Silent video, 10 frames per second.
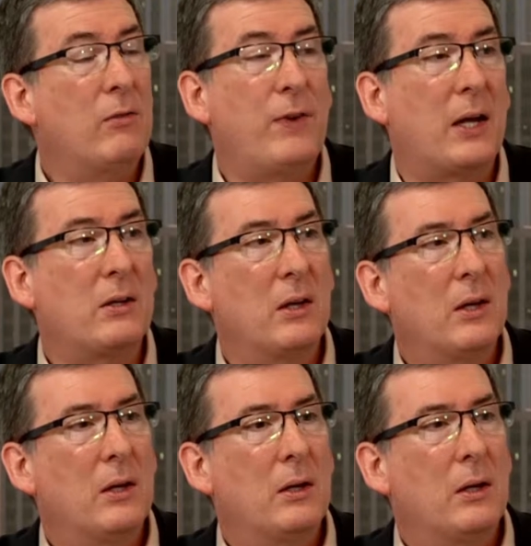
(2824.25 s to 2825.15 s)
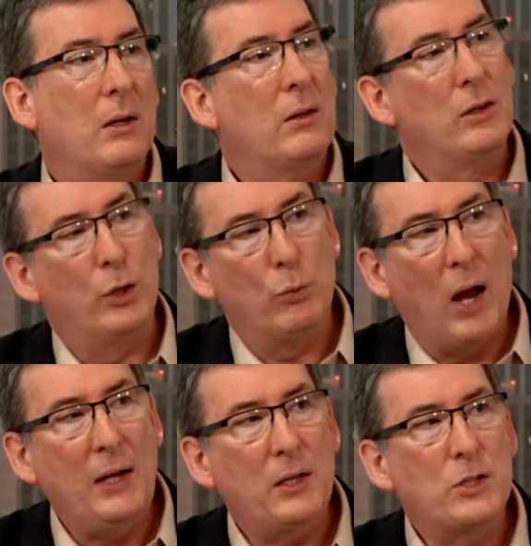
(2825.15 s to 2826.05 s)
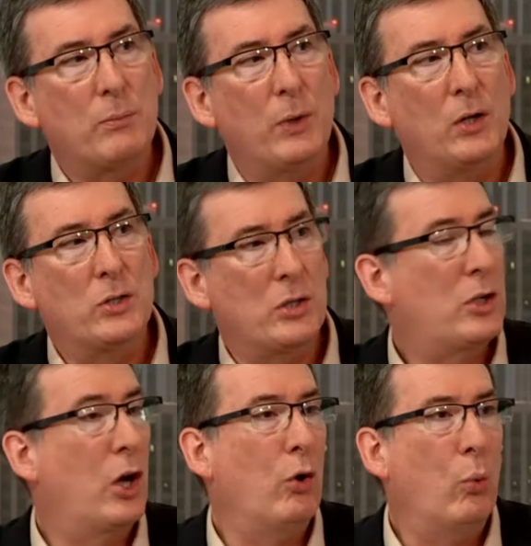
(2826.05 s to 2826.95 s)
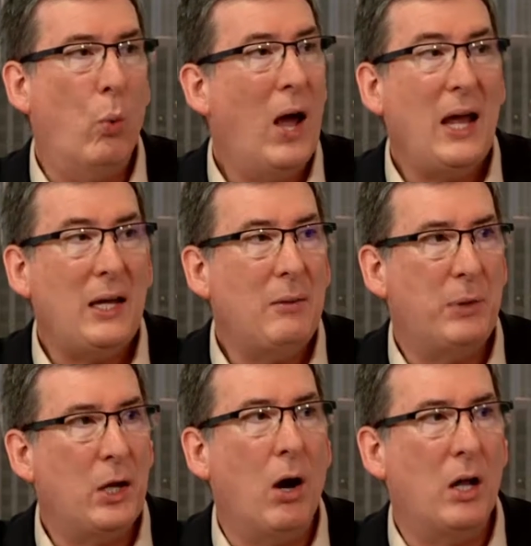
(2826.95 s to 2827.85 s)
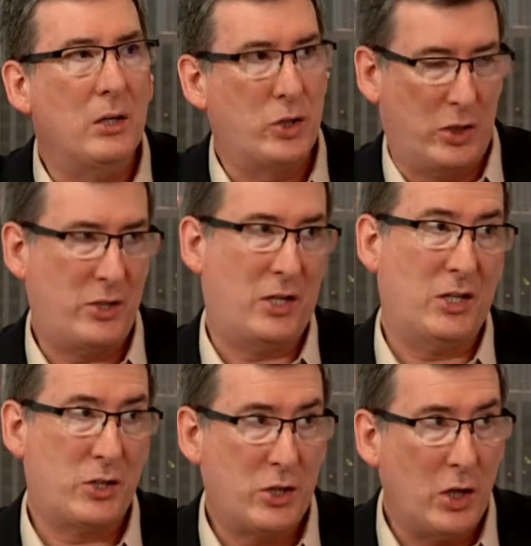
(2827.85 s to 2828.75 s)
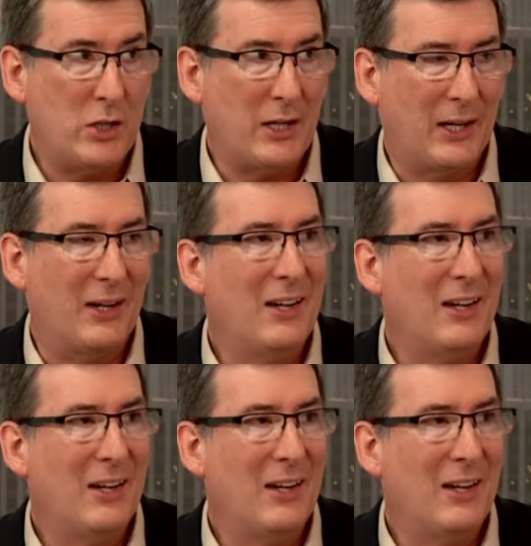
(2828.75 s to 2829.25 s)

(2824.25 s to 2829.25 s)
fact, the writings of Moses go way beyond just asserting it.